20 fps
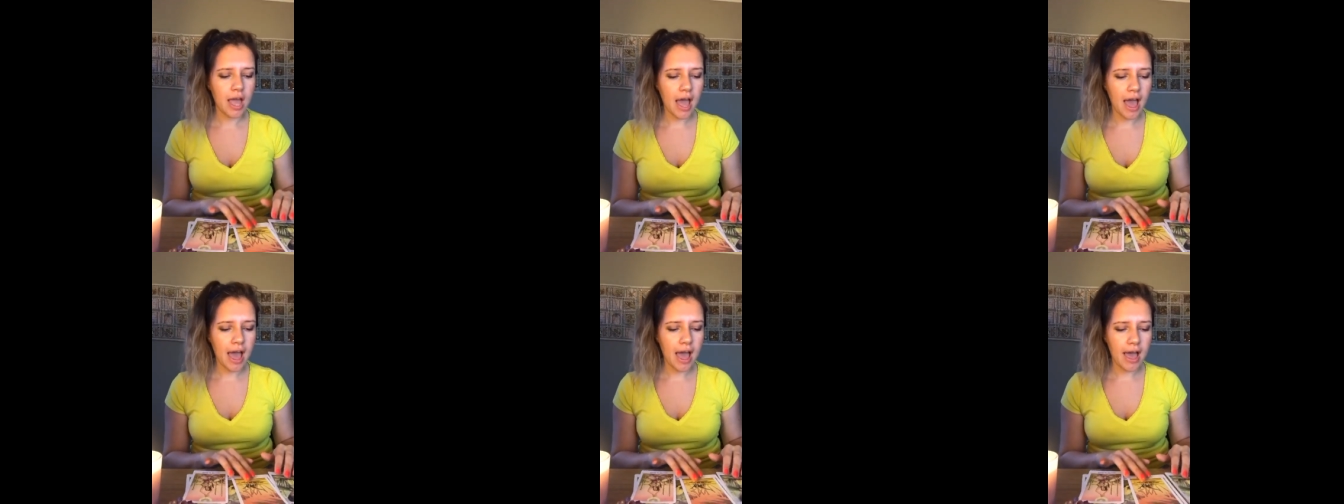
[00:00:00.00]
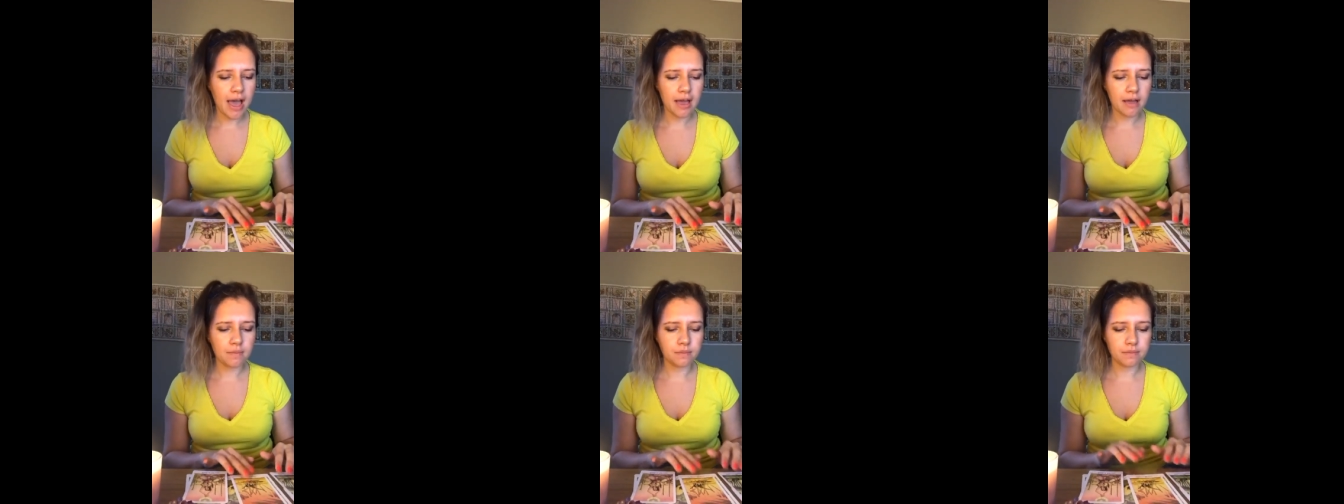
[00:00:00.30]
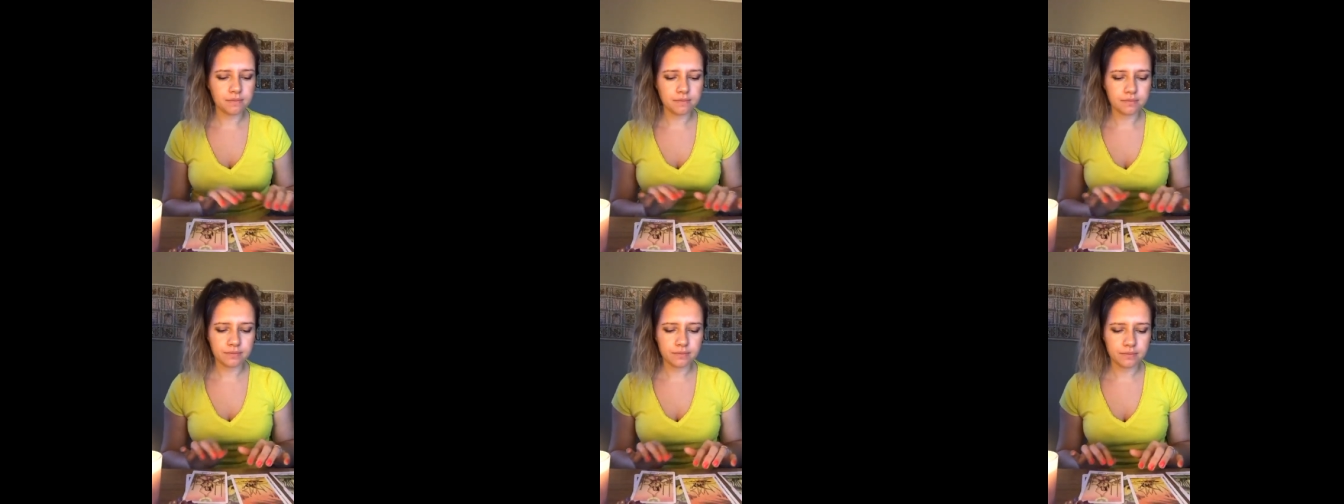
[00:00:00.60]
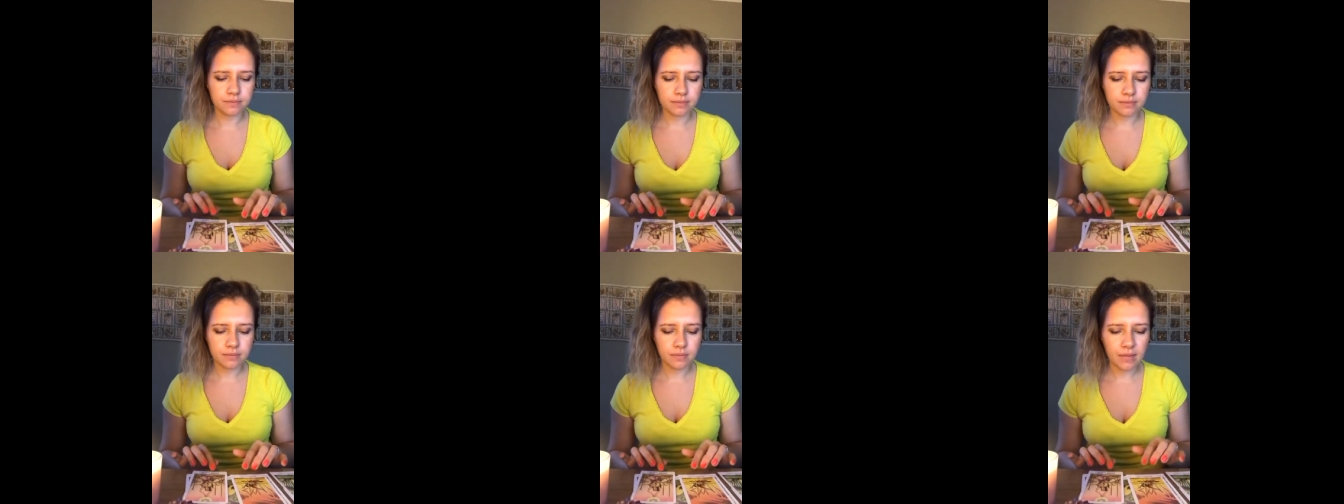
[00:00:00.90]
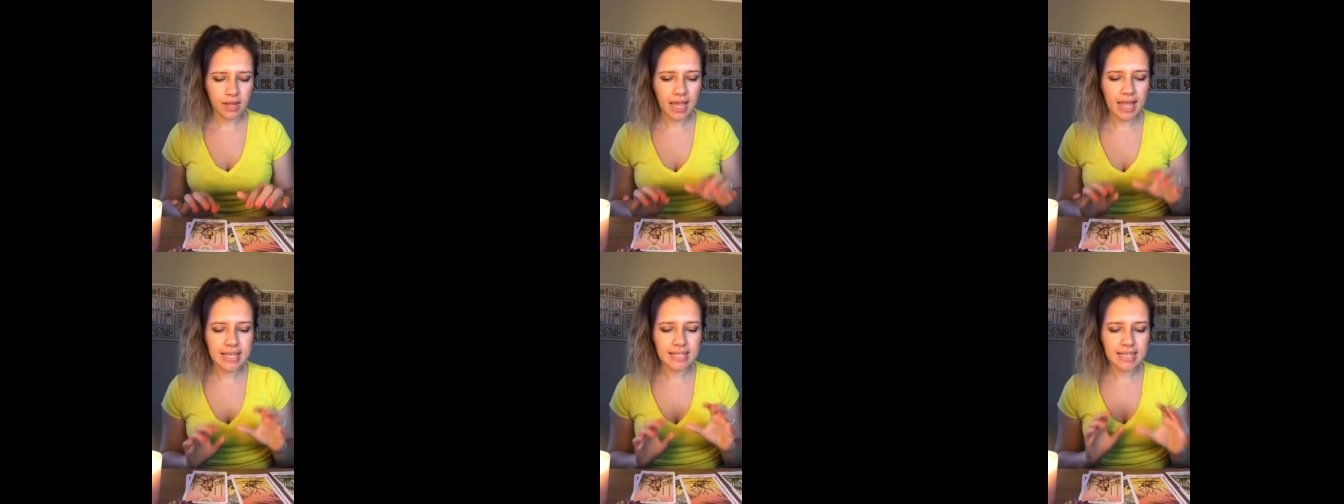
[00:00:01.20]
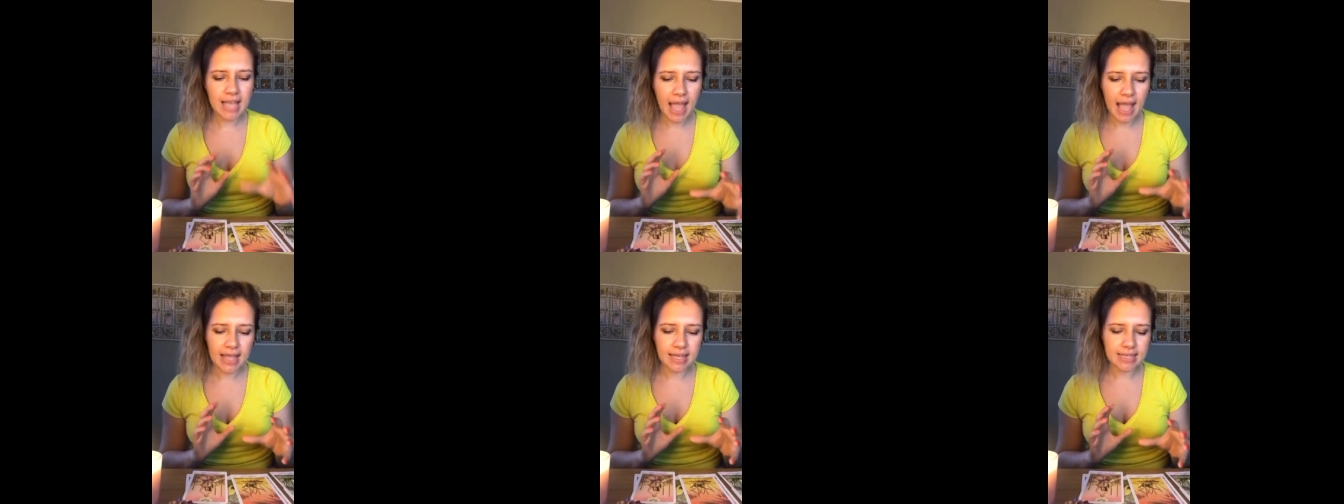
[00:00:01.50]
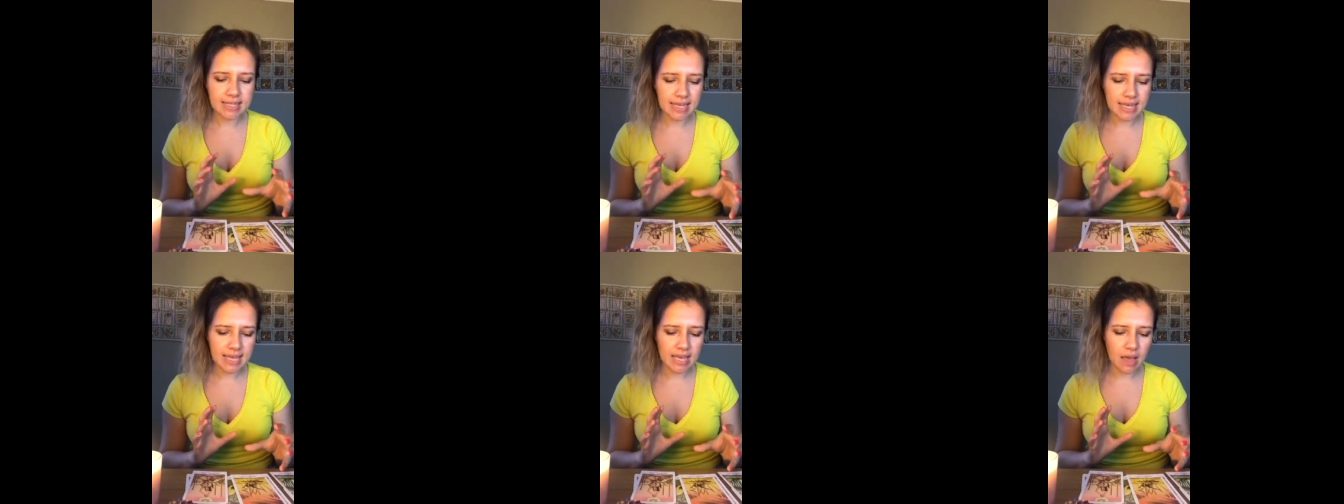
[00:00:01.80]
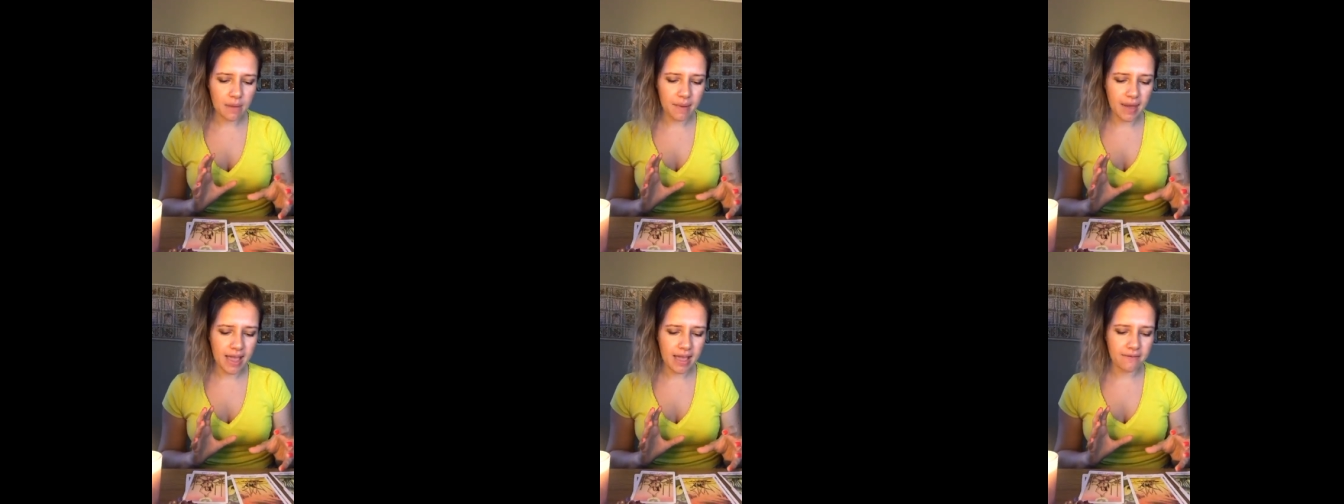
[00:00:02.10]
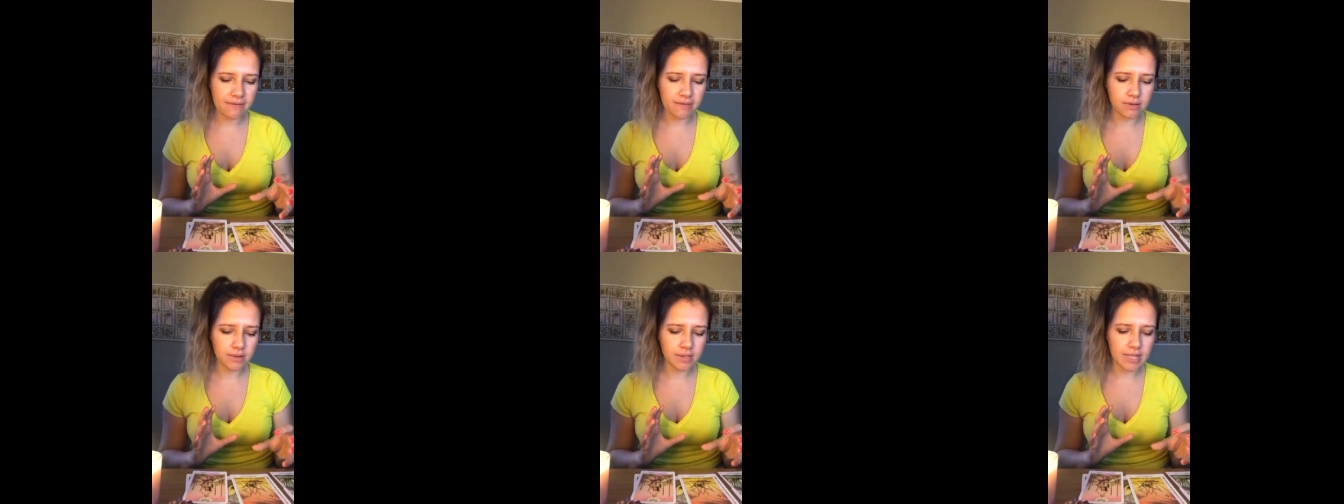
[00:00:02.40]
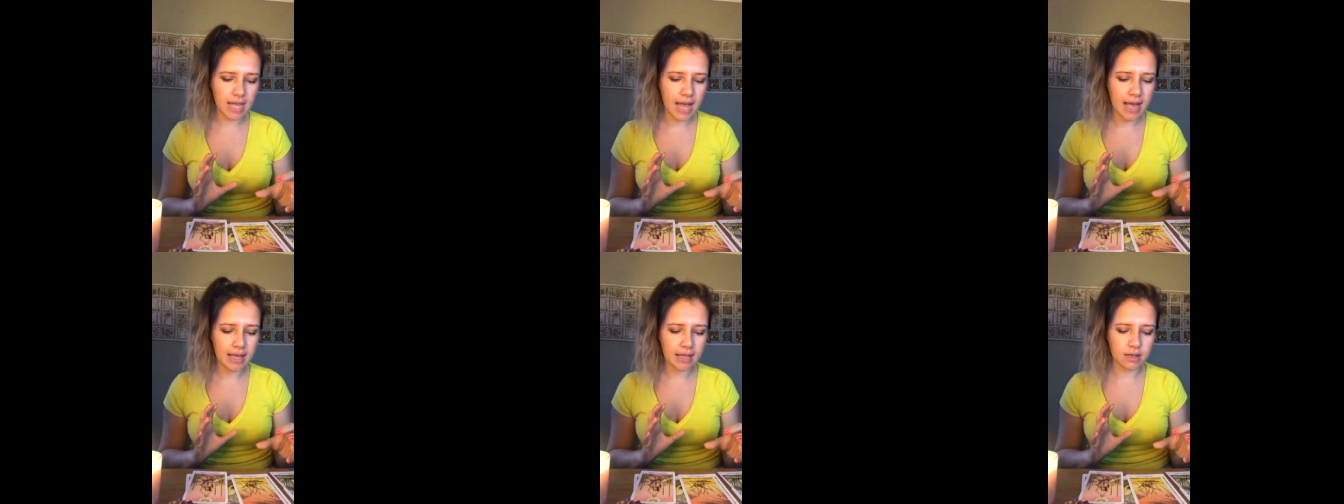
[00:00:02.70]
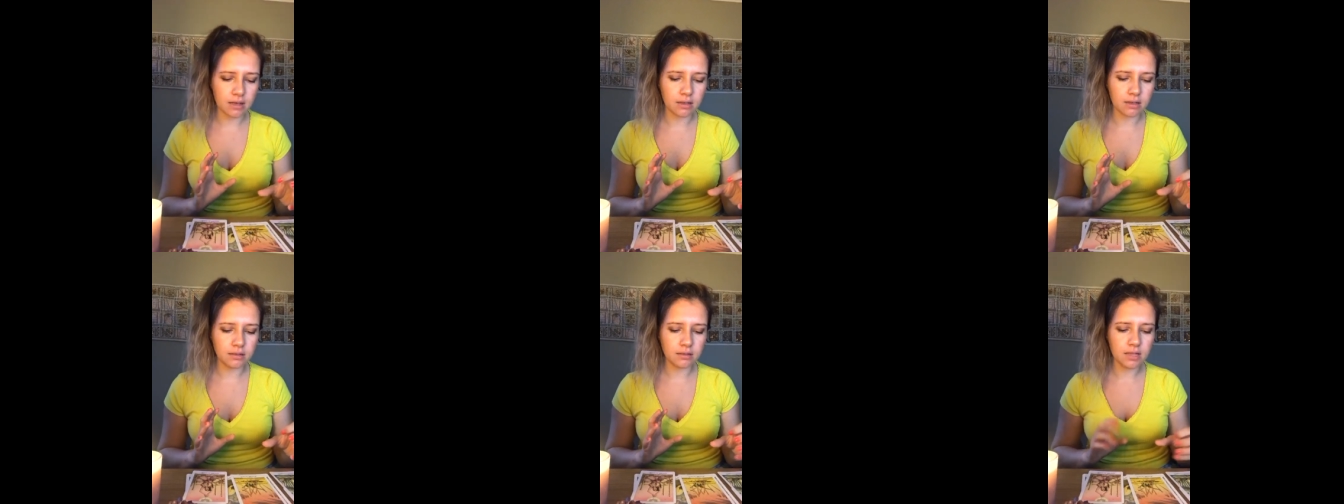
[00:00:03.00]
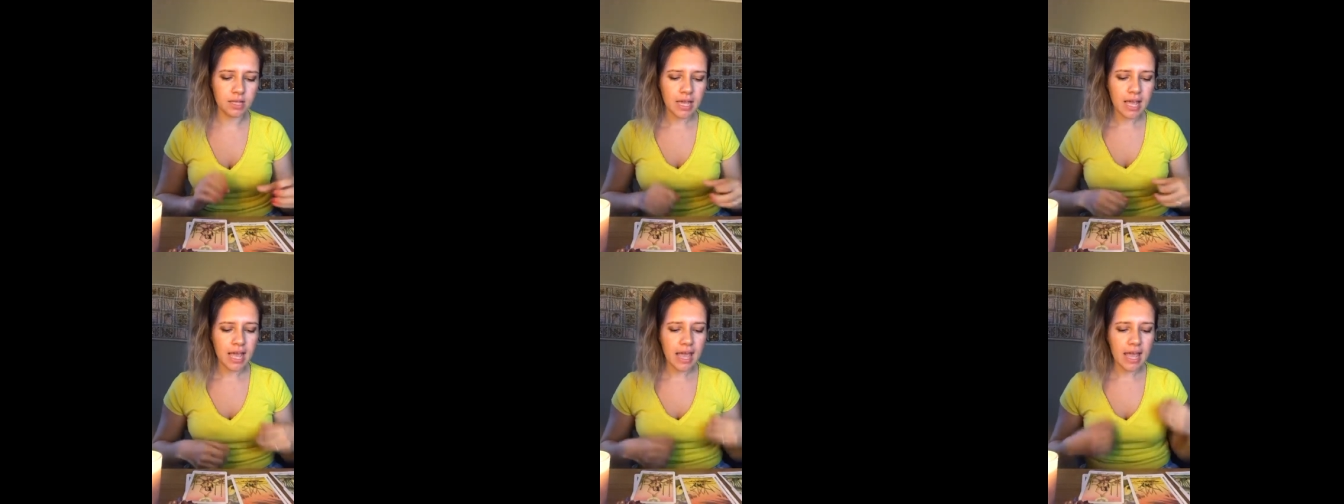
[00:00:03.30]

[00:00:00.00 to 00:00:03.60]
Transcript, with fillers: Um, it's ending a painful cycle,